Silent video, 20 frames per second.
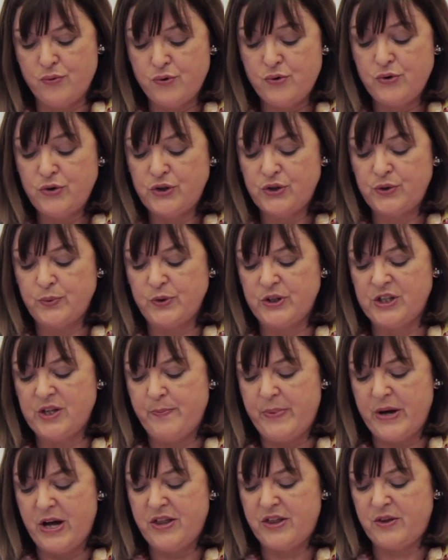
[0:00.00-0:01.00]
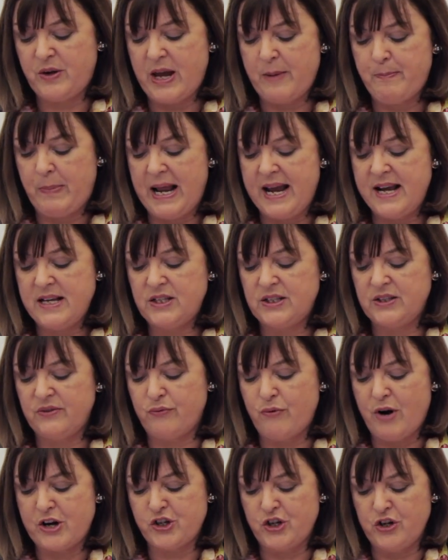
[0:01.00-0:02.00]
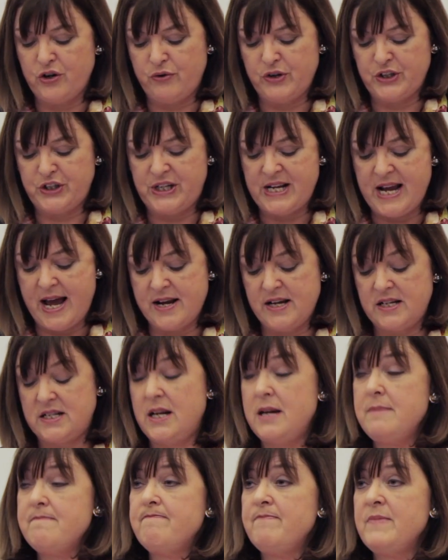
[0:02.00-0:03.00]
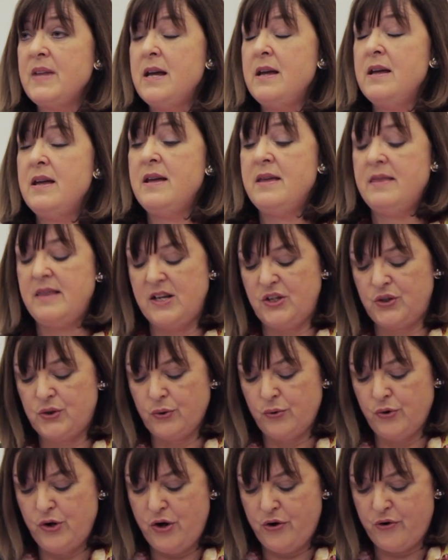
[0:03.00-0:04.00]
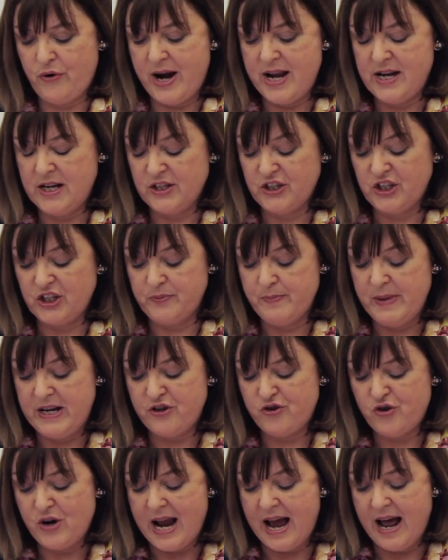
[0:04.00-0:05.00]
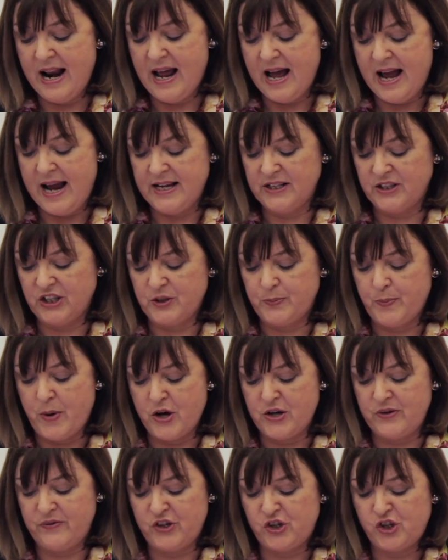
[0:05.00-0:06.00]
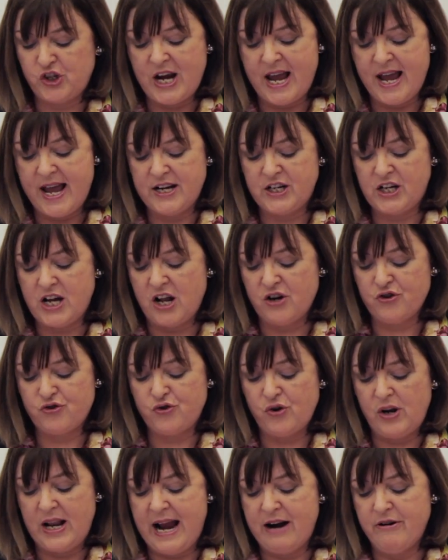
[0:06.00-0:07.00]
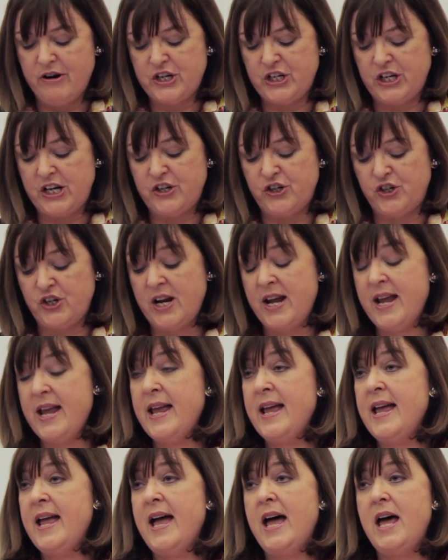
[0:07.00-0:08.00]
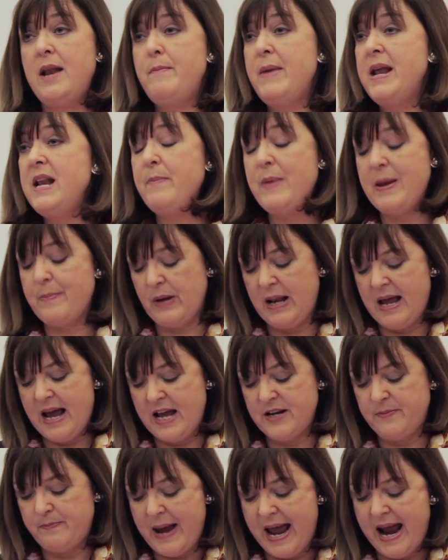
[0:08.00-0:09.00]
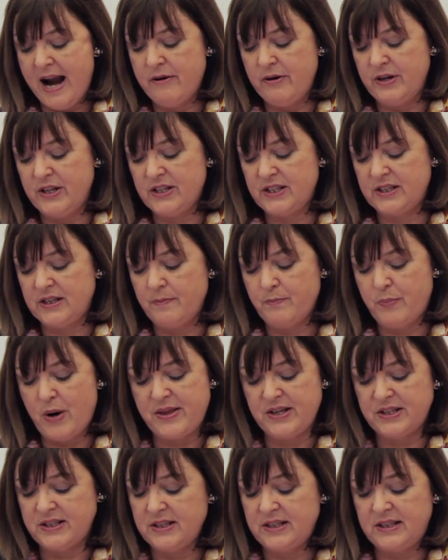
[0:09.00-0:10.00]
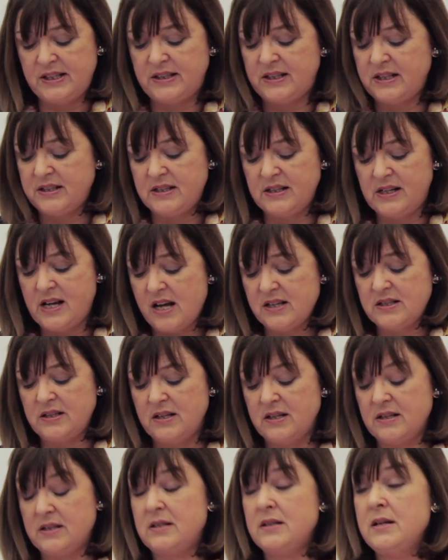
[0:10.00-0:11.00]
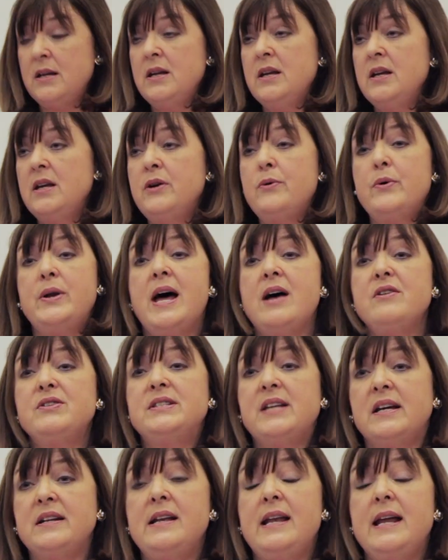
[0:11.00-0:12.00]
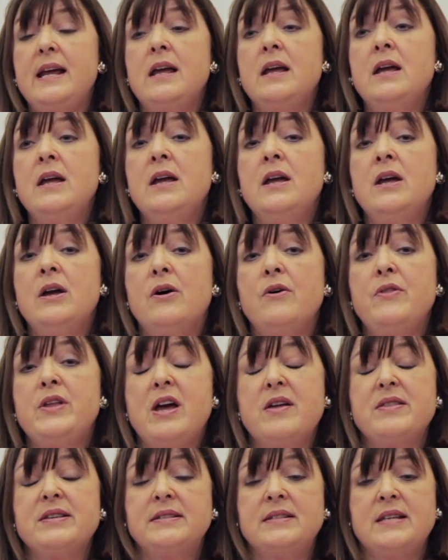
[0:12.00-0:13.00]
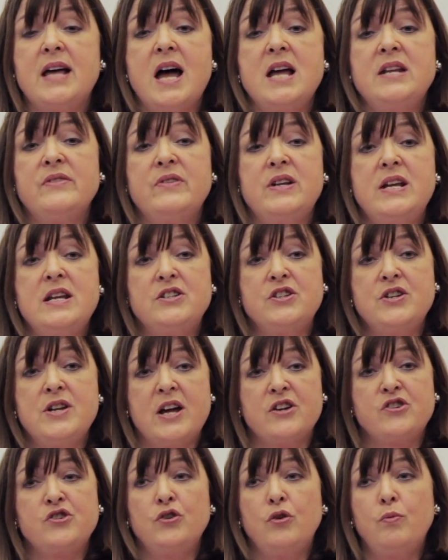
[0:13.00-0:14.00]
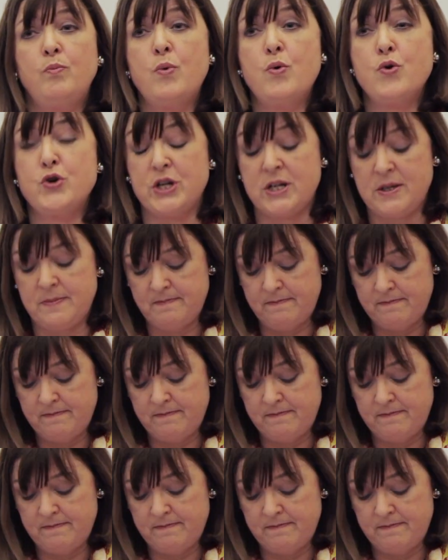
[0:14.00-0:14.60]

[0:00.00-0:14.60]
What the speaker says: Rus was the birthplace of Russian Christianity. They saw Ukrainians as military allies, as part of a shared cultural heritage. And many people had parents and brothers and sisters and cousins who were now suddenly on the other side of an international border.